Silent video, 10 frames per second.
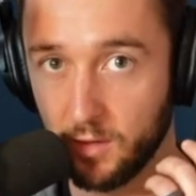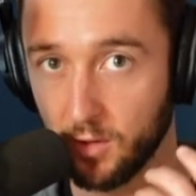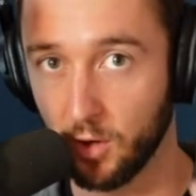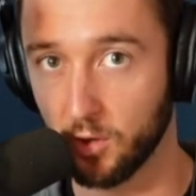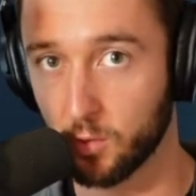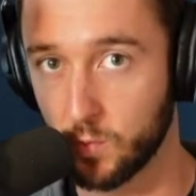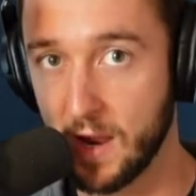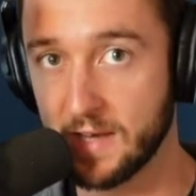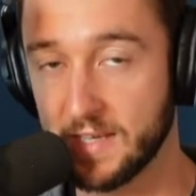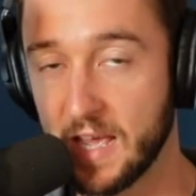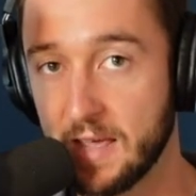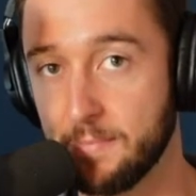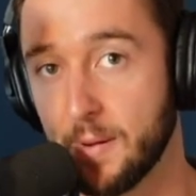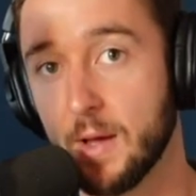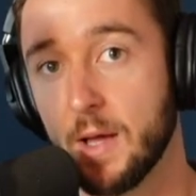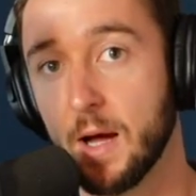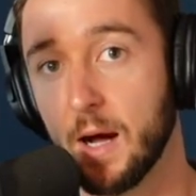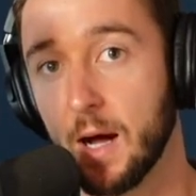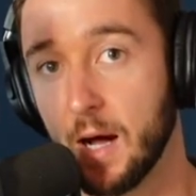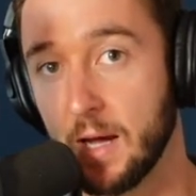all the red tape
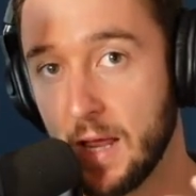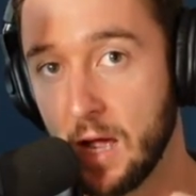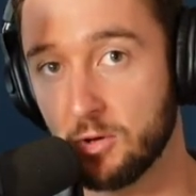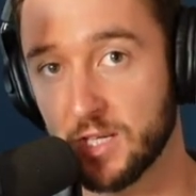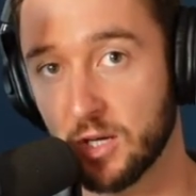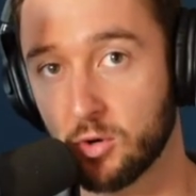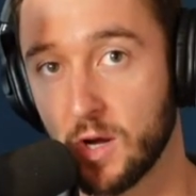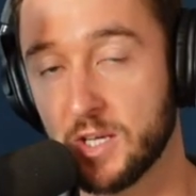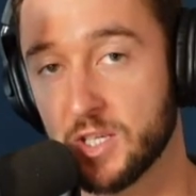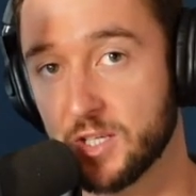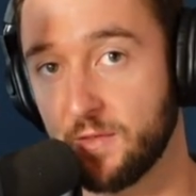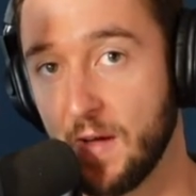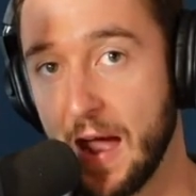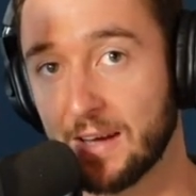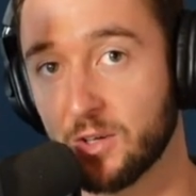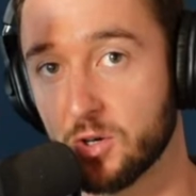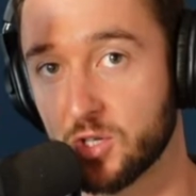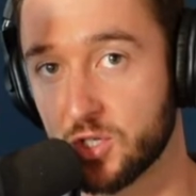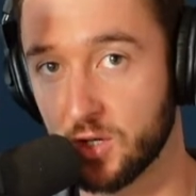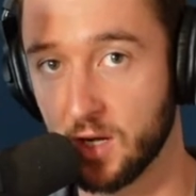and housing crisis
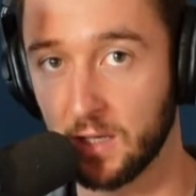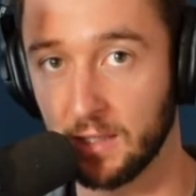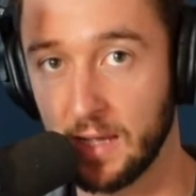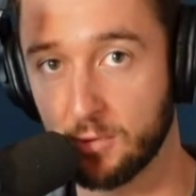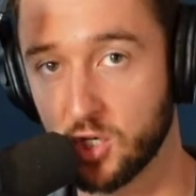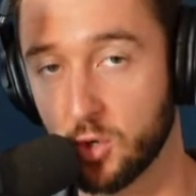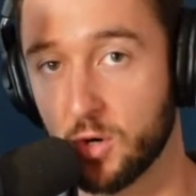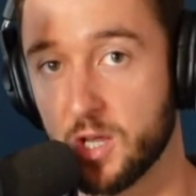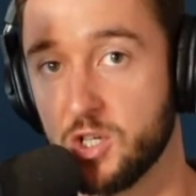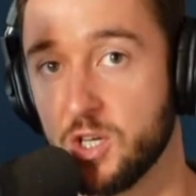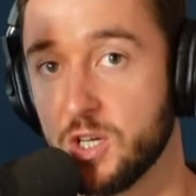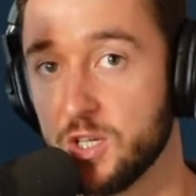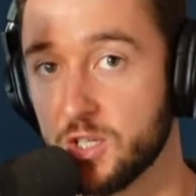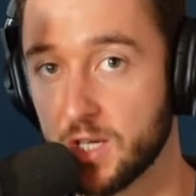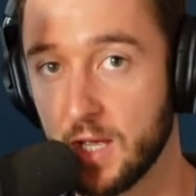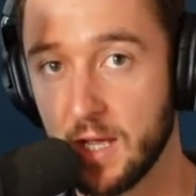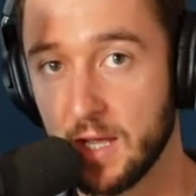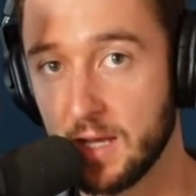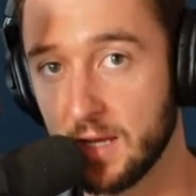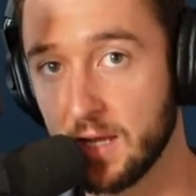factors, labor shortages,
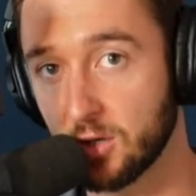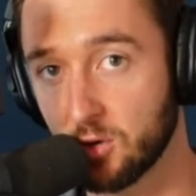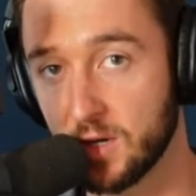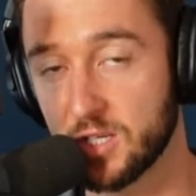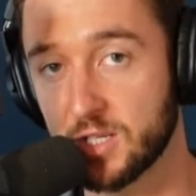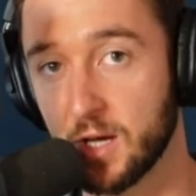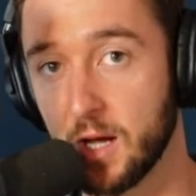increased